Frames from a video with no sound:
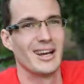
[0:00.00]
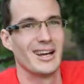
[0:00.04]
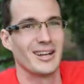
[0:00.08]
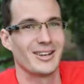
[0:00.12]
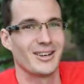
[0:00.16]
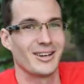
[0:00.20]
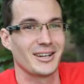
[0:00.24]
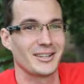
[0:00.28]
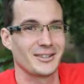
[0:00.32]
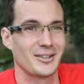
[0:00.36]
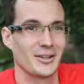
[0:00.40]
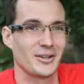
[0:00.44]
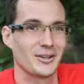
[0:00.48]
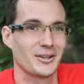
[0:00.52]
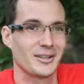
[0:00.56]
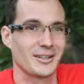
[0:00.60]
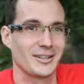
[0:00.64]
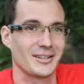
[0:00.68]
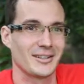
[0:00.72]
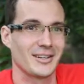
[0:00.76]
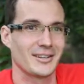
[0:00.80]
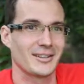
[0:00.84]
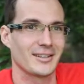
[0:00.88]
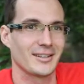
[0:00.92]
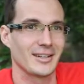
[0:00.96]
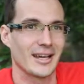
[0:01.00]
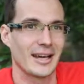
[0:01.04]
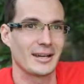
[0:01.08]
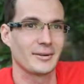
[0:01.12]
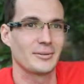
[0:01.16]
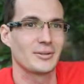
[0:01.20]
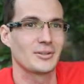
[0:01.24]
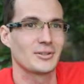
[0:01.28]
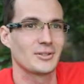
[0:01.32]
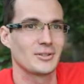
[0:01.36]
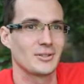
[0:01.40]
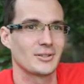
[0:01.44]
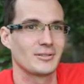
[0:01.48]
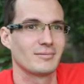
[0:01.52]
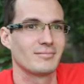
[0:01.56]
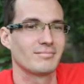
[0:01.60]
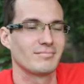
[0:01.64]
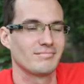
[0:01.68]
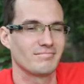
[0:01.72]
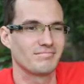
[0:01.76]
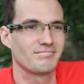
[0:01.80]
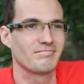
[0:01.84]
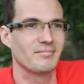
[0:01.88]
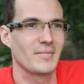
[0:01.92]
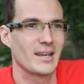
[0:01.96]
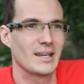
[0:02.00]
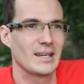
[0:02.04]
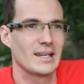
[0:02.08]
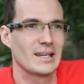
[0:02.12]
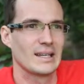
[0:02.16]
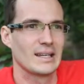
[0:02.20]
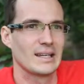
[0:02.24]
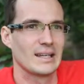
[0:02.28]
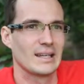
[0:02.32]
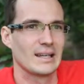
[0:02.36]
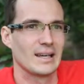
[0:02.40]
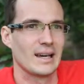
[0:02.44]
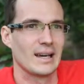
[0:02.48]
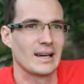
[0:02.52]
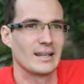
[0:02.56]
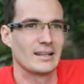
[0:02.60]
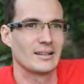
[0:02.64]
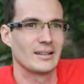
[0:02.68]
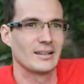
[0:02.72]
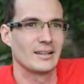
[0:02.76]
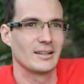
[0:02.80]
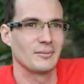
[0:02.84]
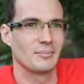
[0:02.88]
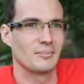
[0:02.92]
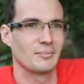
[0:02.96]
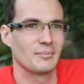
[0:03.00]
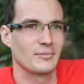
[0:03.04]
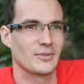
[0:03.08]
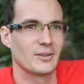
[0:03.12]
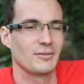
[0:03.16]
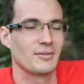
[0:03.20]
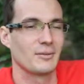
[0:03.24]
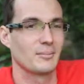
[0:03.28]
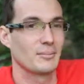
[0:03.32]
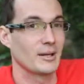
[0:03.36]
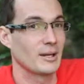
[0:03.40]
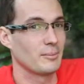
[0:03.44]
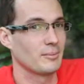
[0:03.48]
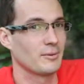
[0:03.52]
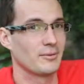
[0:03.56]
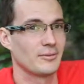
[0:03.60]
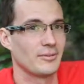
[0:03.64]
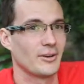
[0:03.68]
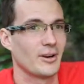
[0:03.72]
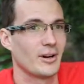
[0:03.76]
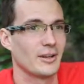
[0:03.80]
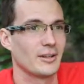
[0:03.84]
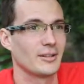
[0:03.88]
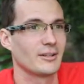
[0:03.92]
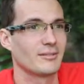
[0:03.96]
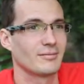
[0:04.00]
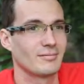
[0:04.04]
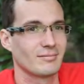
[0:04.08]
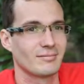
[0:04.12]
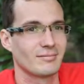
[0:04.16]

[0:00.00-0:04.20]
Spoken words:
like learning another language, and yeah, different people find it